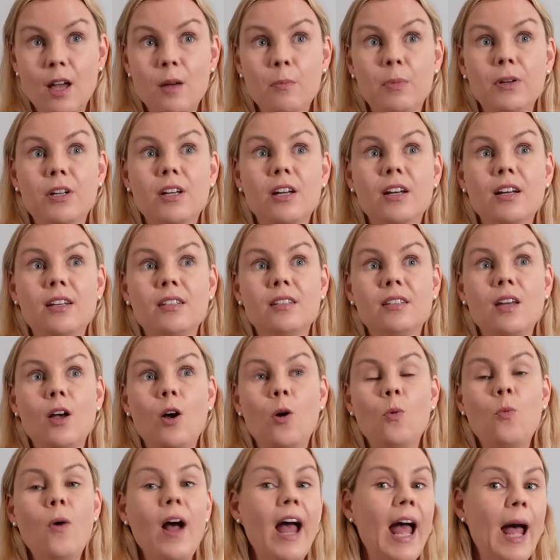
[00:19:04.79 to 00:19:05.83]
because
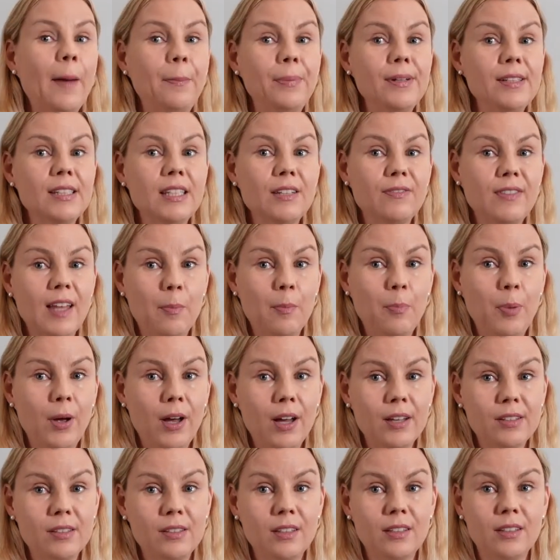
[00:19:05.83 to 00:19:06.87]
what happens if that
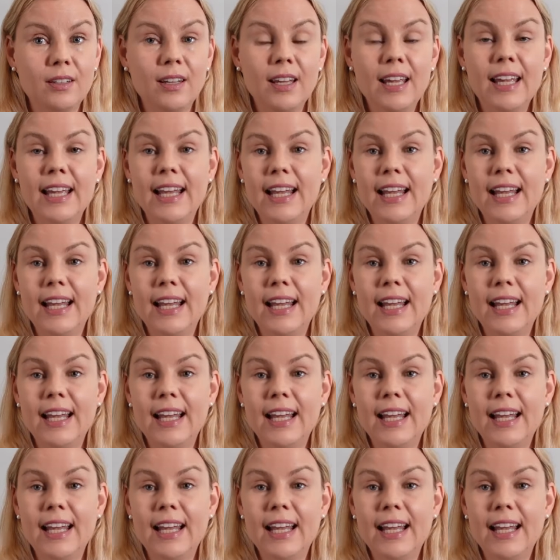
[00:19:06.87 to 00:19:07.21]
person